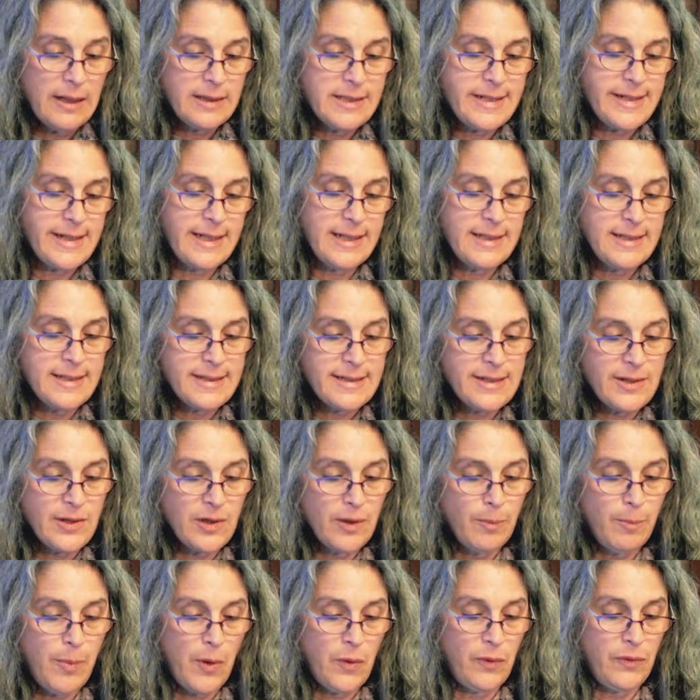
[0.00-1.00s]
to
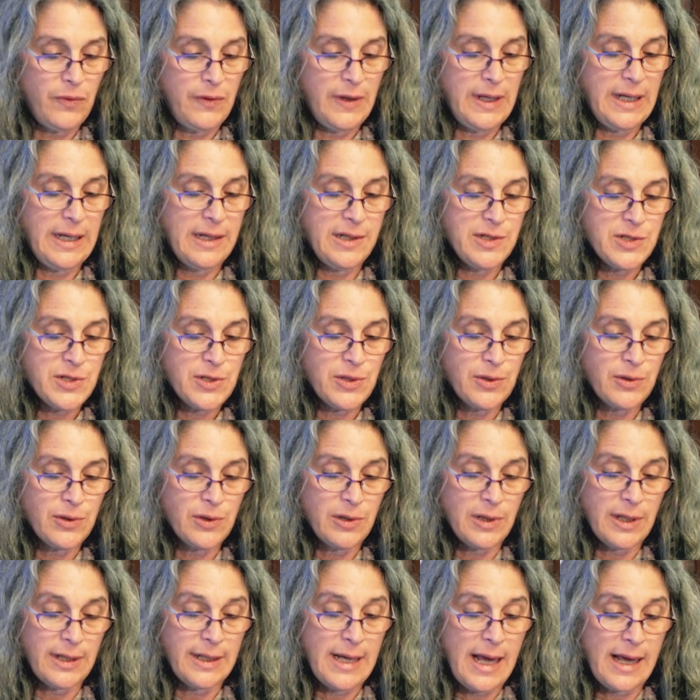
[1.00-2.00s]
consider both the
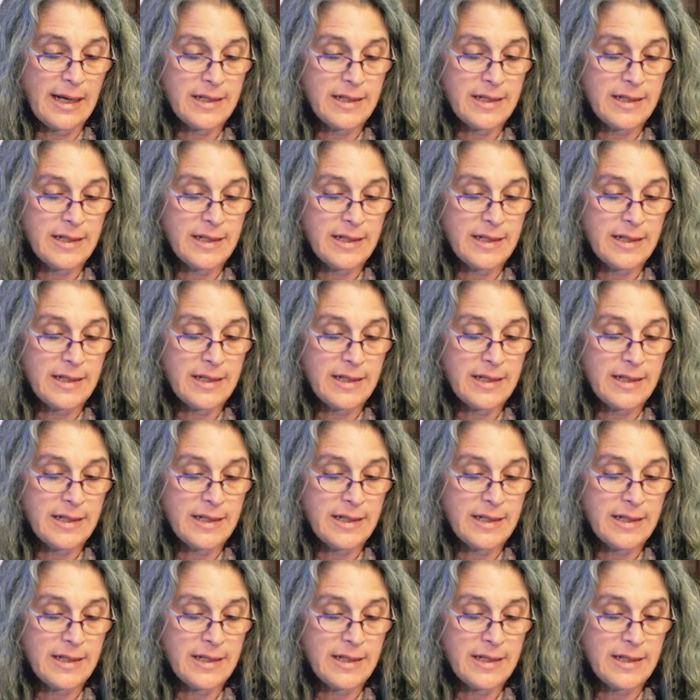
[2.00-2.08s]
internal and